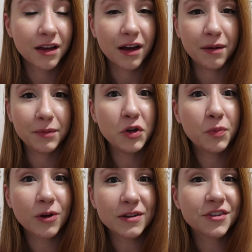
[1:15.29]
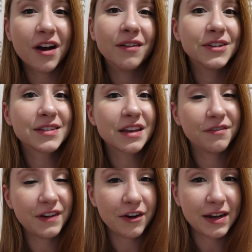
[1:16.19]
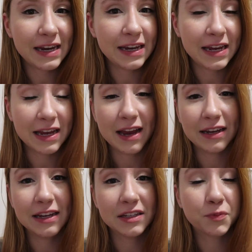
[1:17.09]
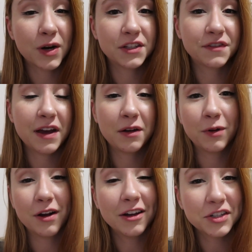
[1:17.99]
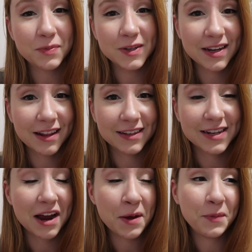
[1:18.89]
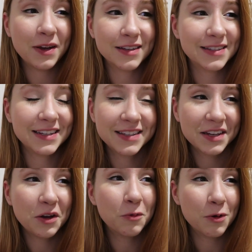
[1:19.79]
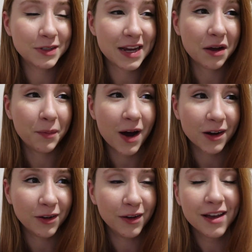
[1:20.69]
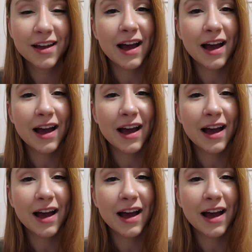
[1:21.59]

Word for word: Um, newborns are obviously very needy, and he is breastfed one hundred percent of the time because he still won't take a bottle.